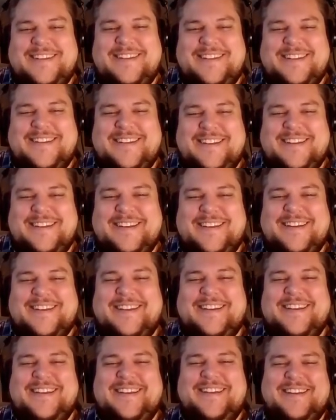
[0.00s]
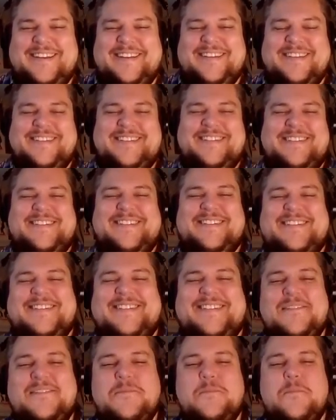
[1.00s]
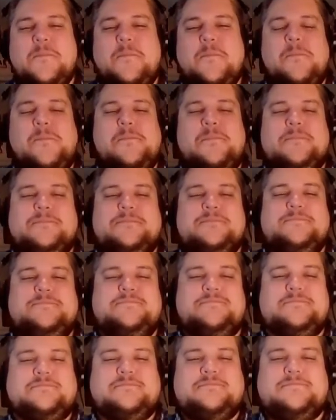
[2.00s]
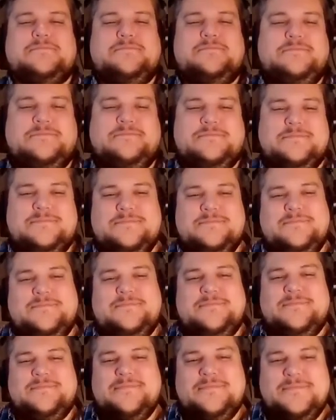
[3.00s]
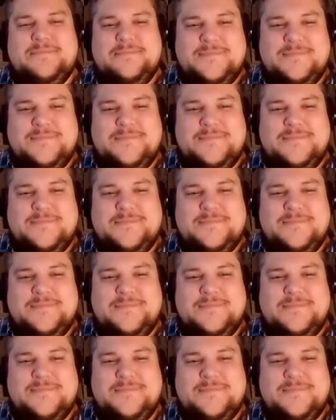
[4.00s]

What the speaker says: (not speaking)